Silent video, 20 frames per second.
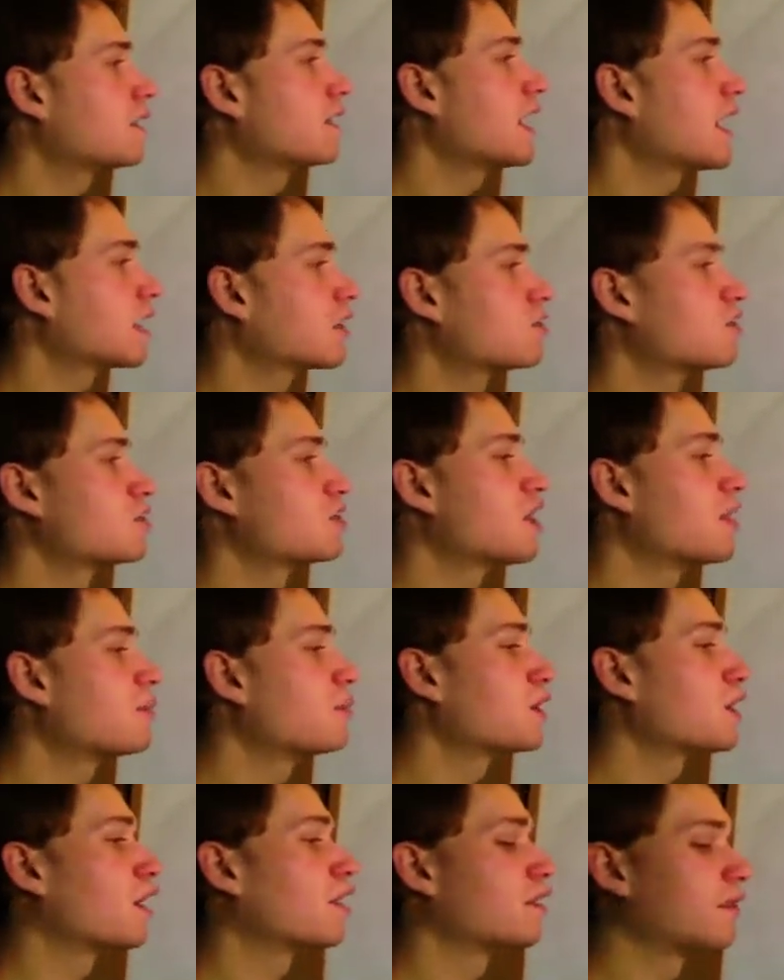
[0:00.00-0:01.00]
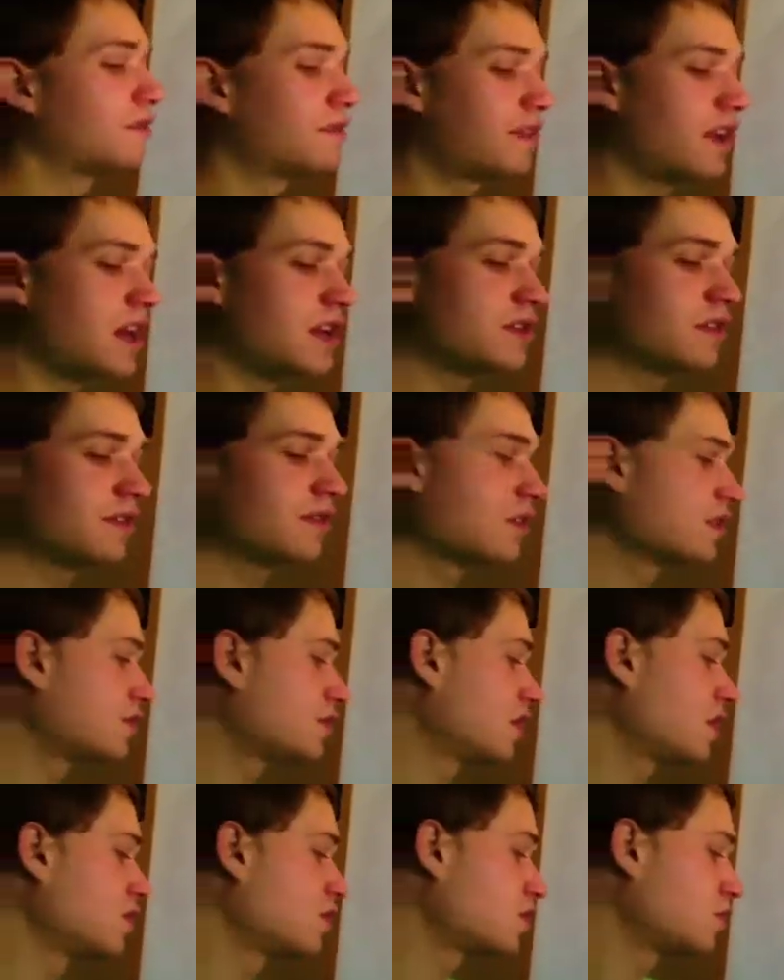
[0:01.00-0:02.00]
extra something on the face of this
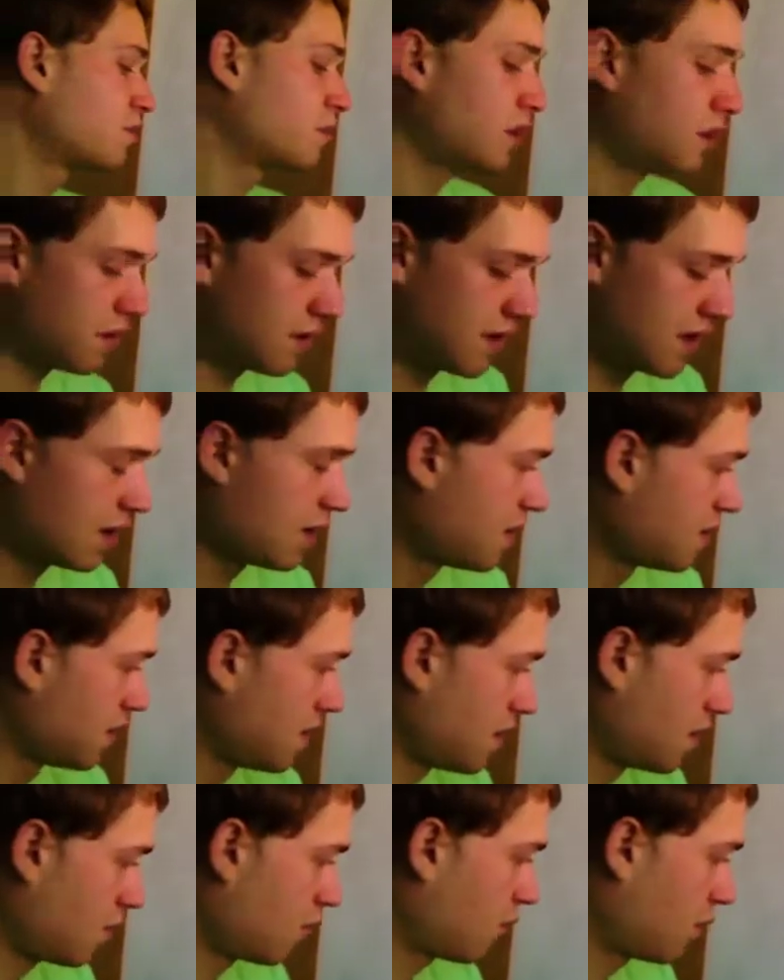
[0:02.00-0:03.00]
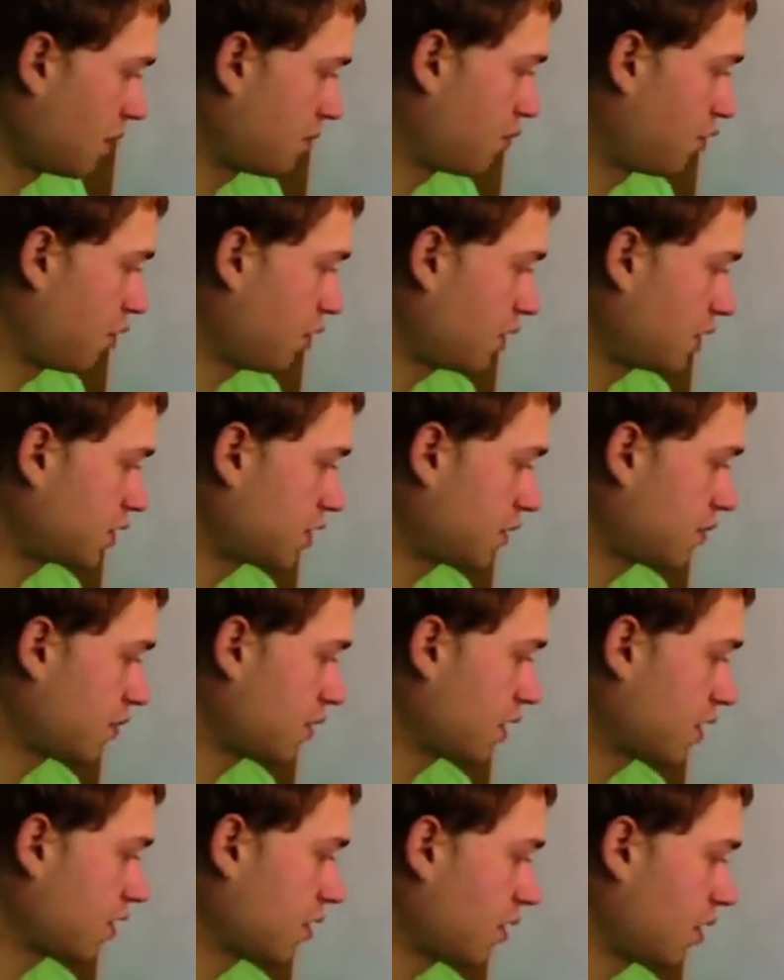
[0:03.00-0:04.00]
instrument, we put
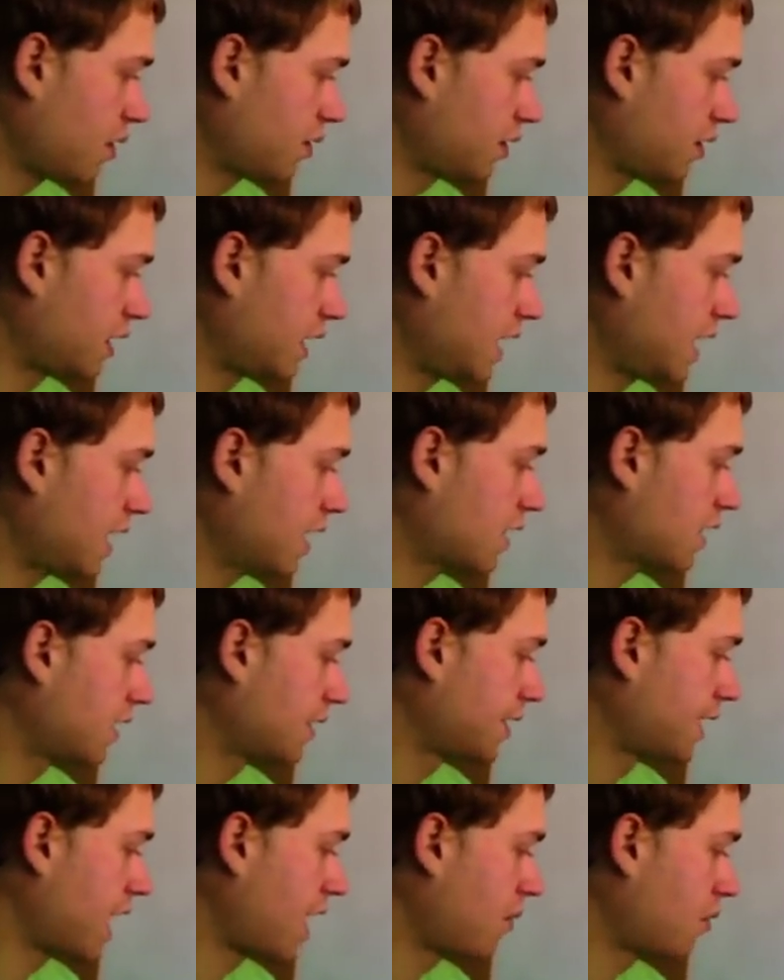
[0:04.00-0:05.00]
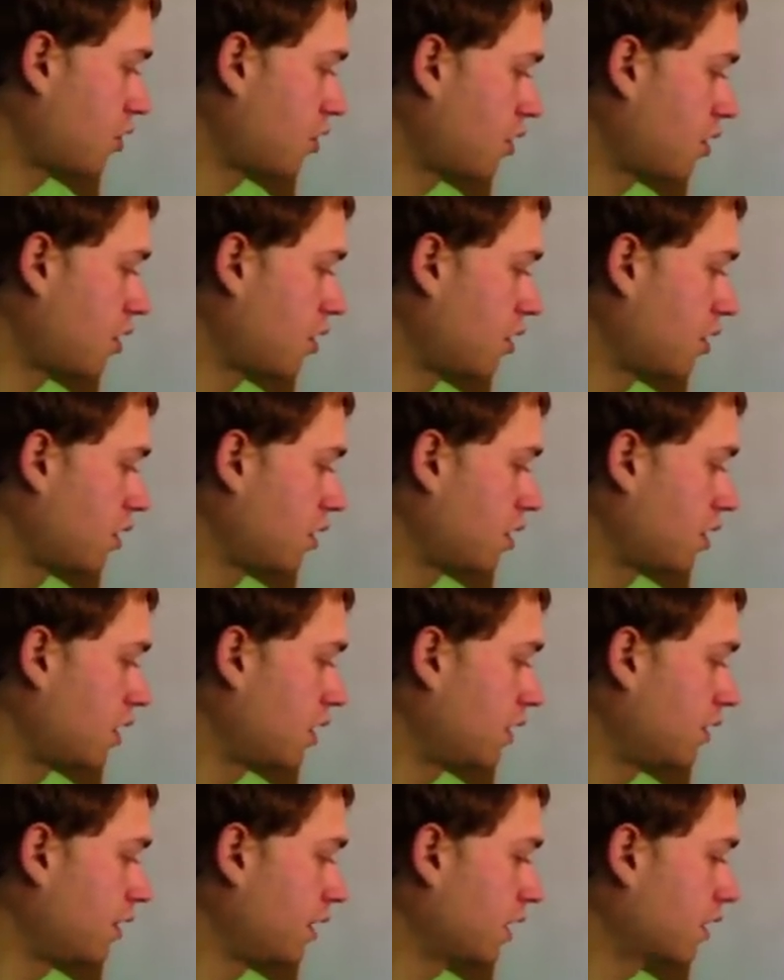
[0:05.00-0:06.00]
something called an inclinometer.
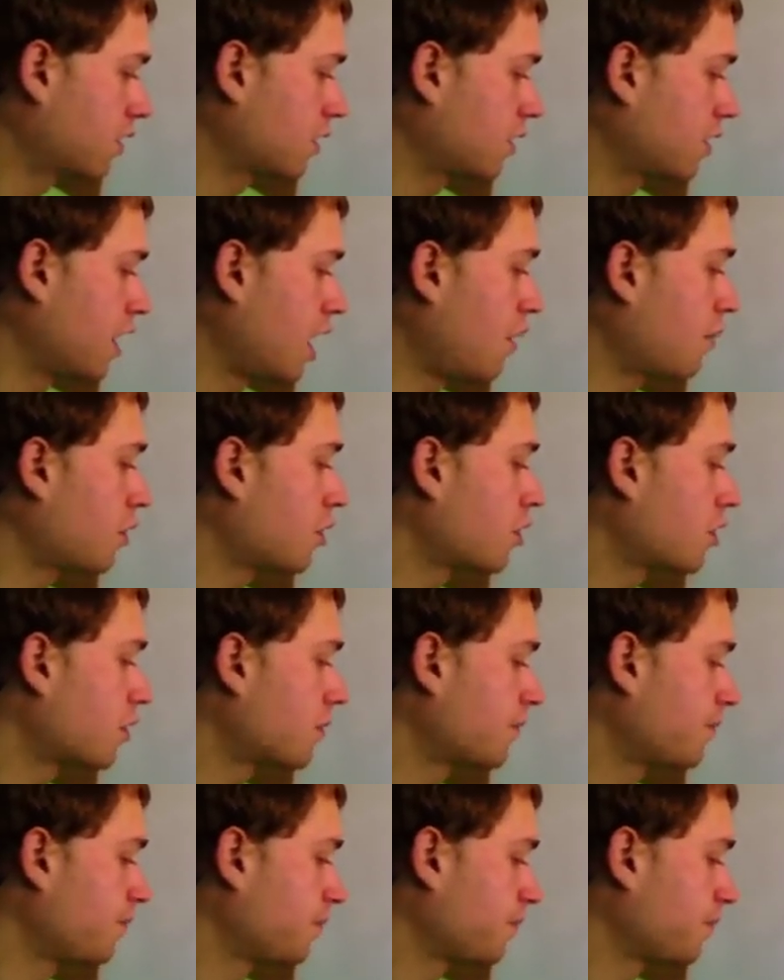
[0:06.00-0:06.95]
An inclinometer,